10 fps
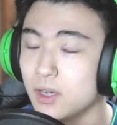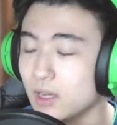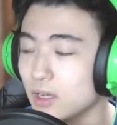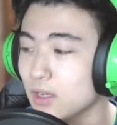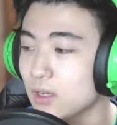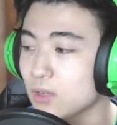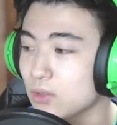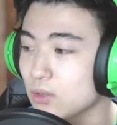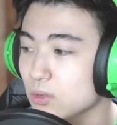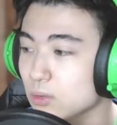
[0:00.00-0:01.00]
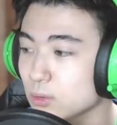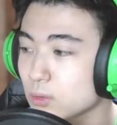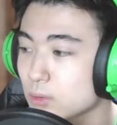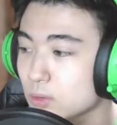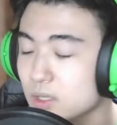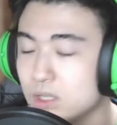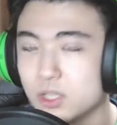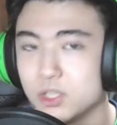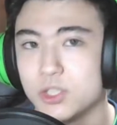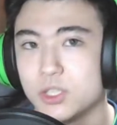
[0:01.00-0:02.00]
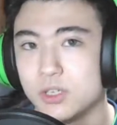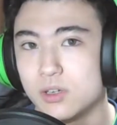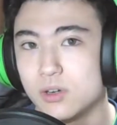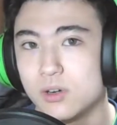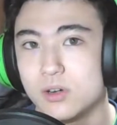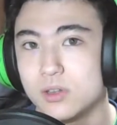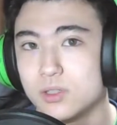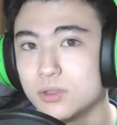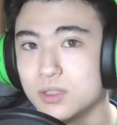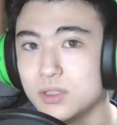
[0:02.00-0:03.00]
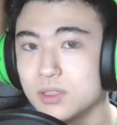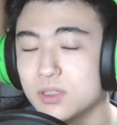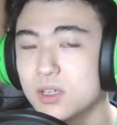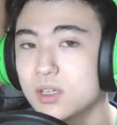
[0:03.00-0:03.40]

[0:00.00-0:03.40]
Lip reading: and you touch the card onto the